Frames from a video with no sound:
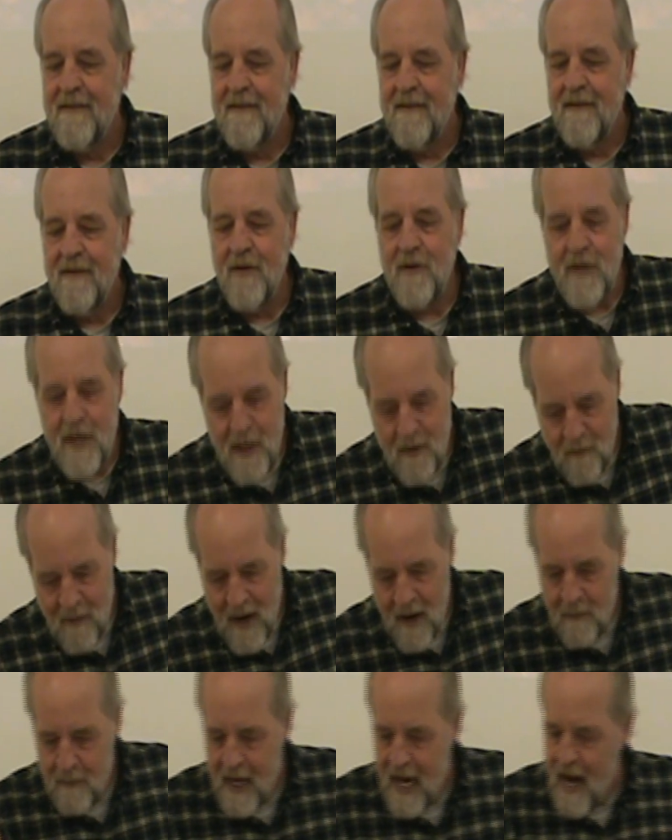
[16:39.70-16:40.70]
Looking
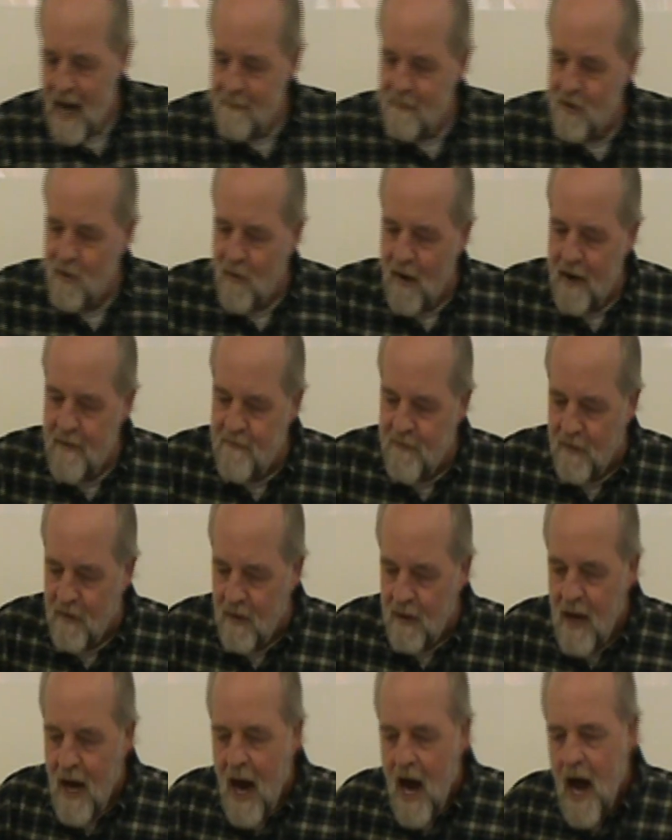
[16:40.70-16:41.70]
around me, I'm
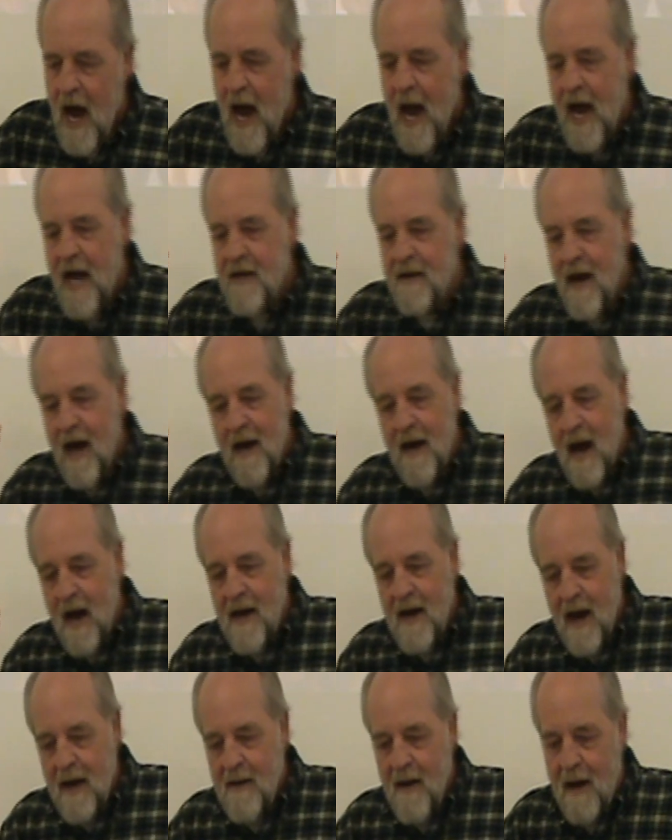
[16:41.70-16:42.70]
grateful and
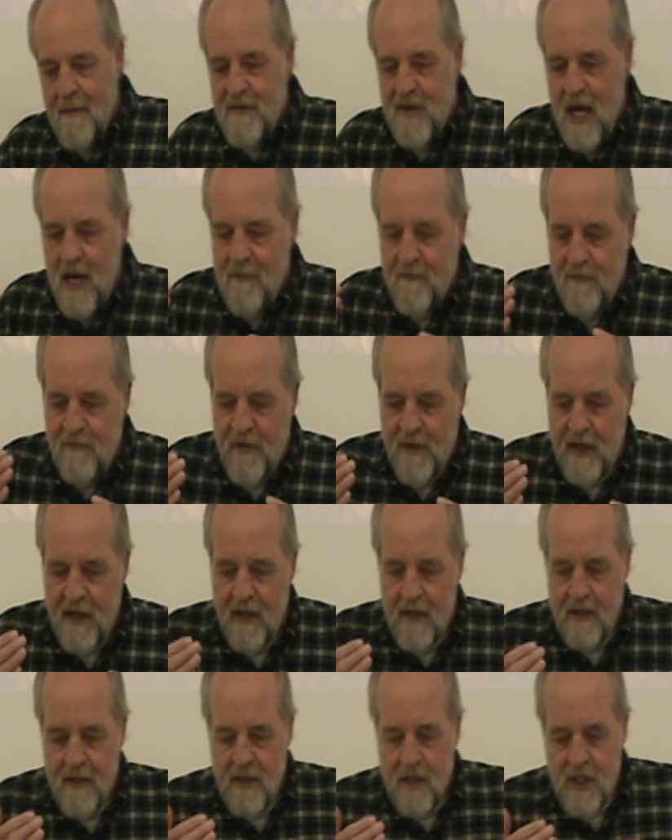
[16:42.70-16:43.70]
I, am thankful for
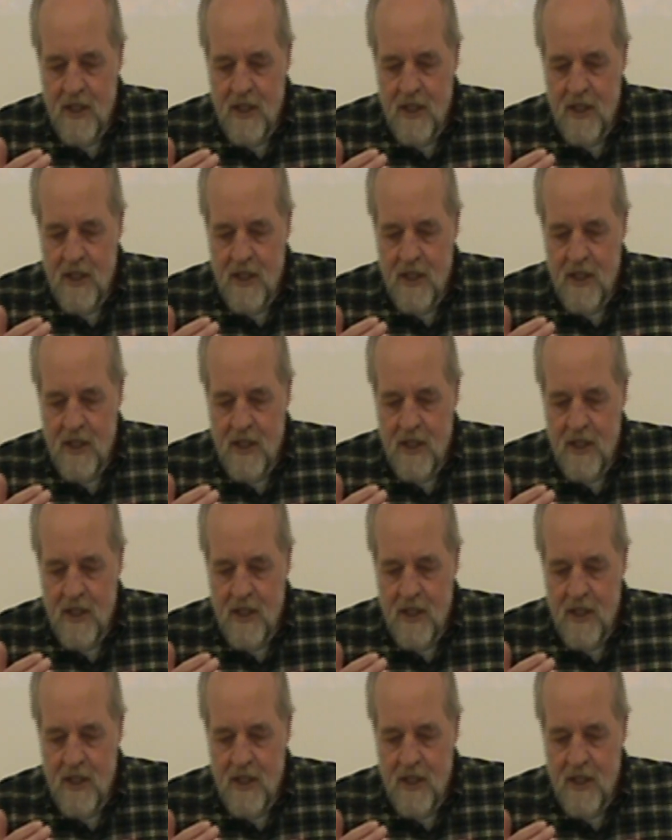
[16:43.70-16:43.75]
the